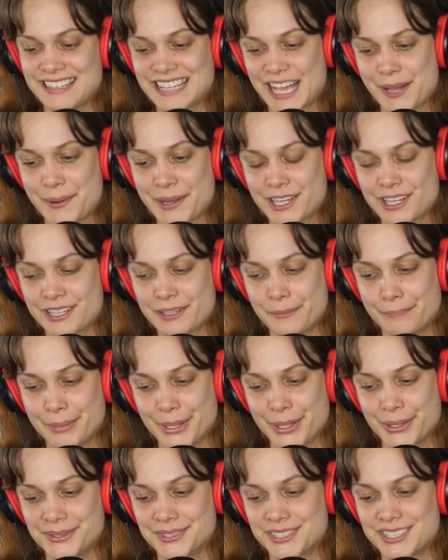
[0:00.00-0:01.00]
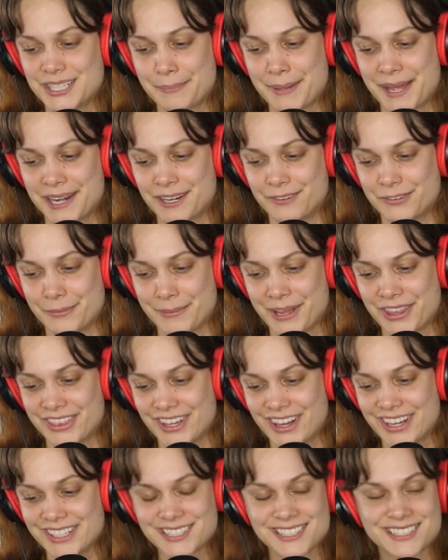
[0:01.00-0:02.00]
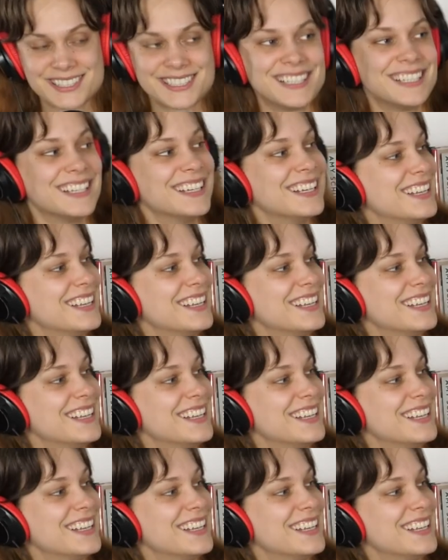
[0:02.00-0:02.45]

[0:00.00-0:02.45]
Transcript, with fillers: That's how I composed A Penny for My Thoughts.